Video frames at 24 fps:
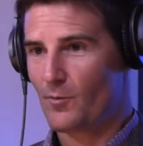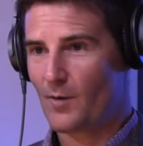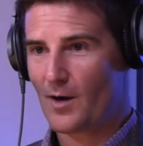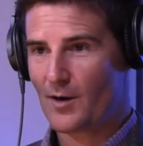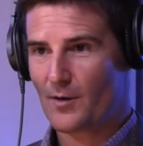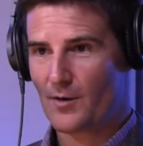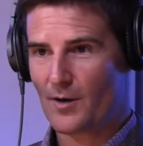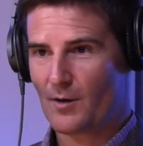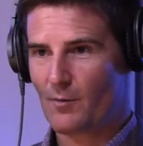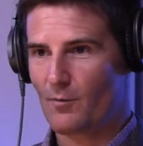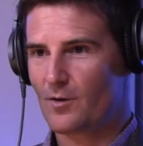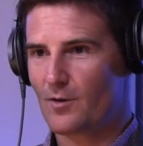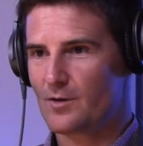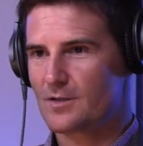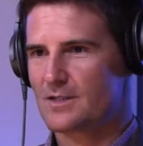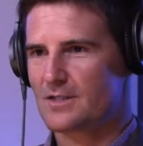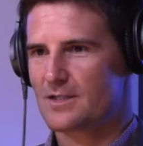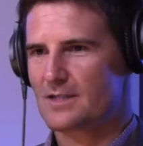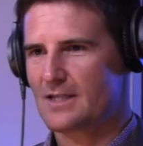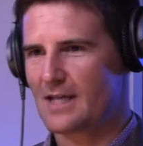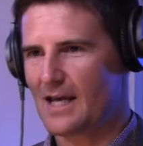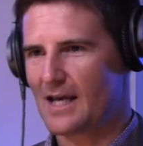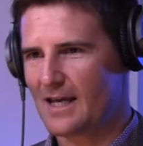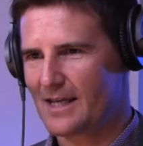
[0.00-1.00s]
are wondering
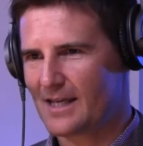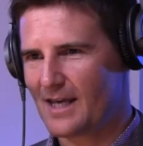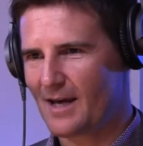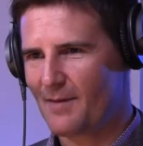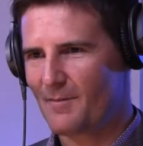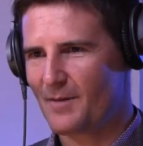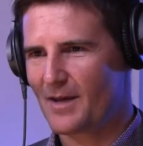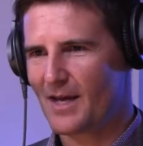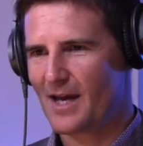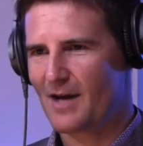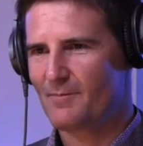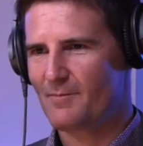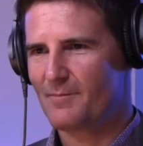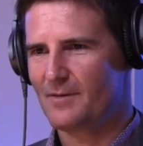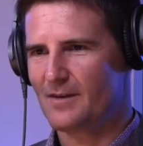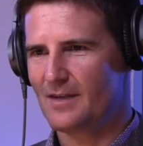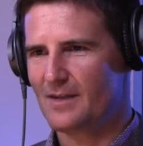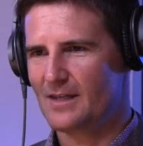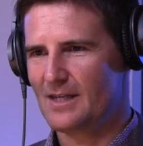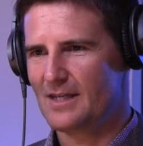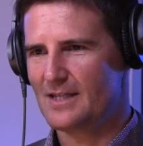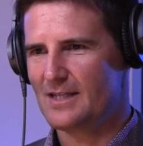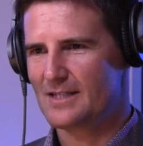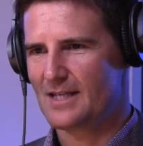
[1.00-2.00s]
what's uh, coming up in
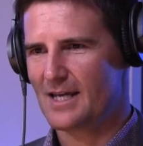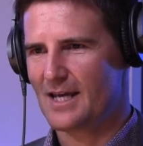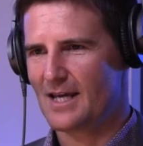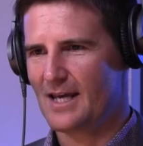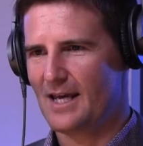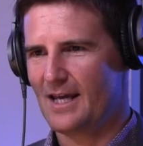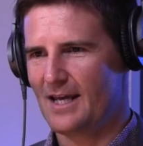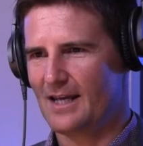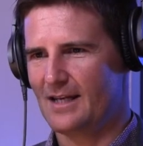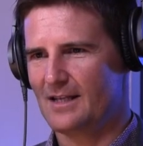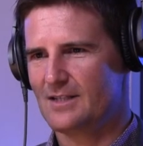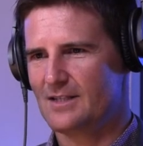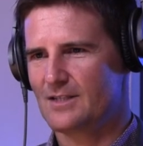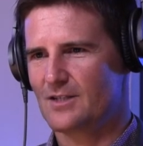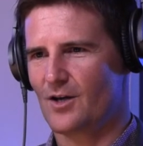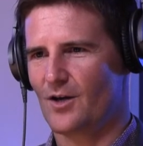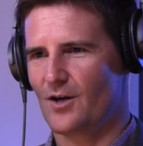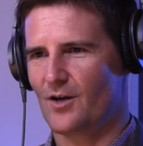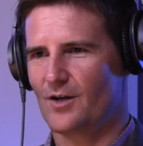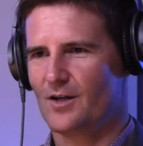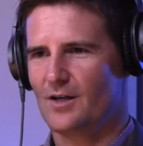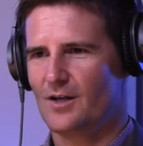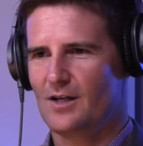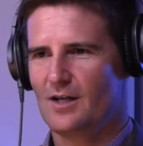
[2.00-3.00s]
the years ahead.
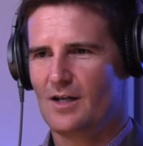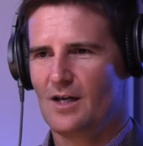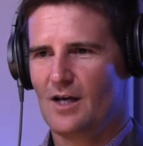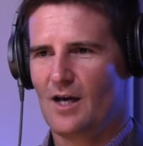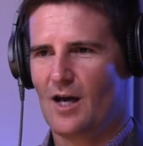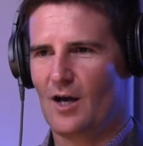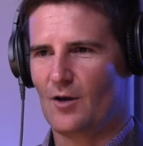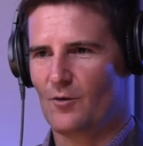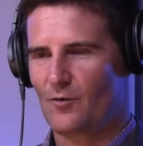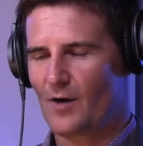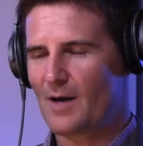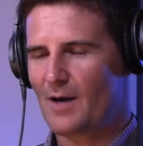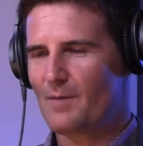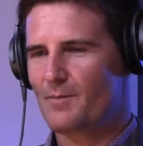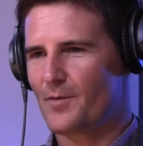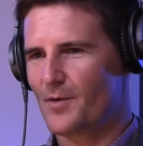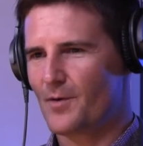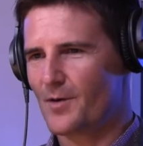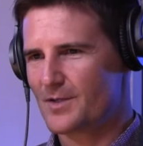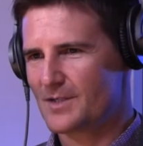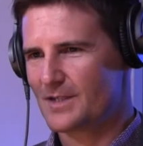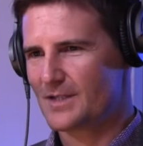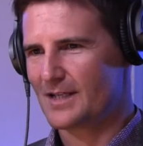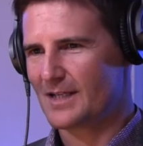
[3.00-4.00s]
So, a great
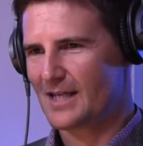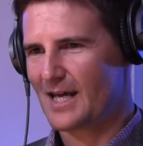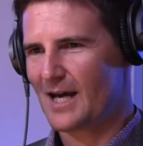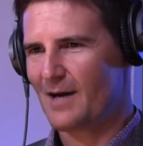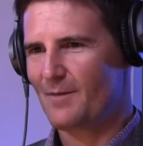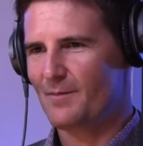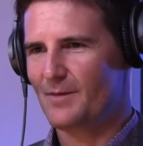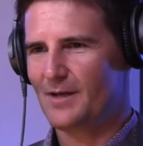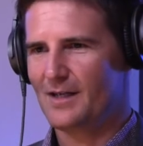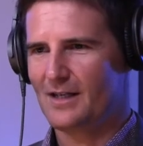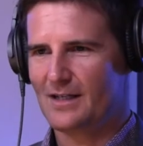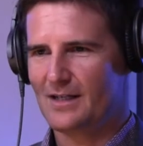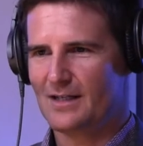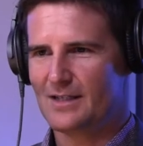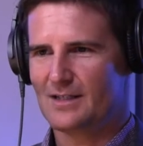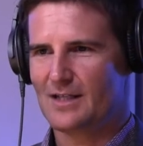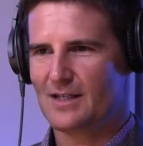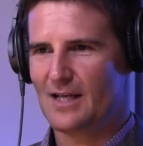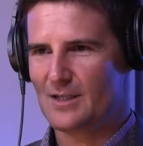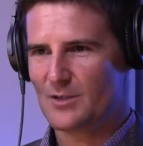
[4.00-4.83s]
person to come in and,